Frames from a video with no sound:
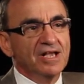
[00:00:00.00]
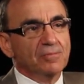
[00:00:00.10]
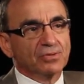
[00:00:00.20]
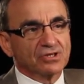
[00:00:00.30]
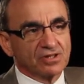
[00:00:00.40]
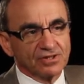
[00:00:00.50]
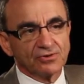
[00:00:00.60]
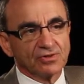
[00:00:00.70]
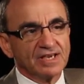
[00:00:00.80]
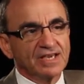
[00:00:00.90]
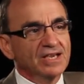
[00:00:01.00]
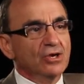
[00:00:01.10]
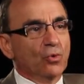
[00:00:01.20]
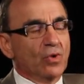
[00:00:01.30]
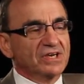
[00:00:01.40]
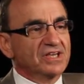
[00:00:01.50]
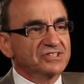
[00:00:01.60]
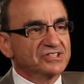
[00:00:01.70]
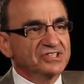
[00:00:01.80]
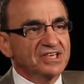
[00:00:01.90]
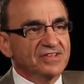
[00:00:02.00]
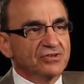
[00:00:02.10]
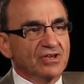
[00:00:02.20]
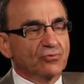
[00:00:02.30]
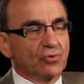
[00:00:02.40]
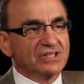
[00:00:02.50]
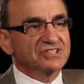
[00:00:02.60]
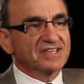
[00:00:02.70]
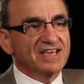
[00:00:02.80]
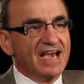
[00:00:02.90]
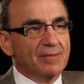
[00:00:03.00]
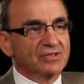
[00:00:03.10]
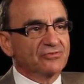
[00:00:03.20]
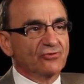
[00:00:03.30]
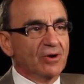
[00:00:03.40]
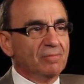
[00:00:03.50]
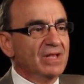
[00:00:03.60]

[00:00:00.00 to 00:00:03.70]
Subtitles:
but clearly one can see that it runs the gamut from